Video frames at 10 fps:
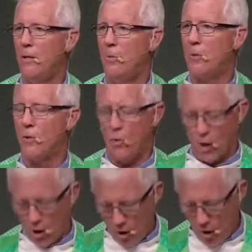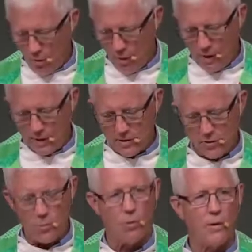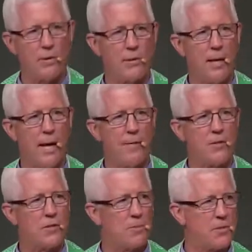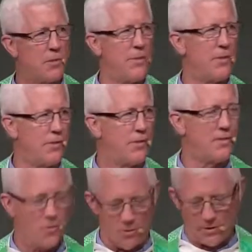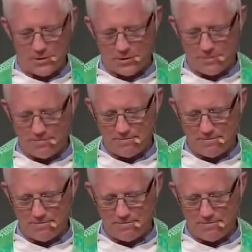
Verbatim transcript: would go a long ways towards having some civil discourse.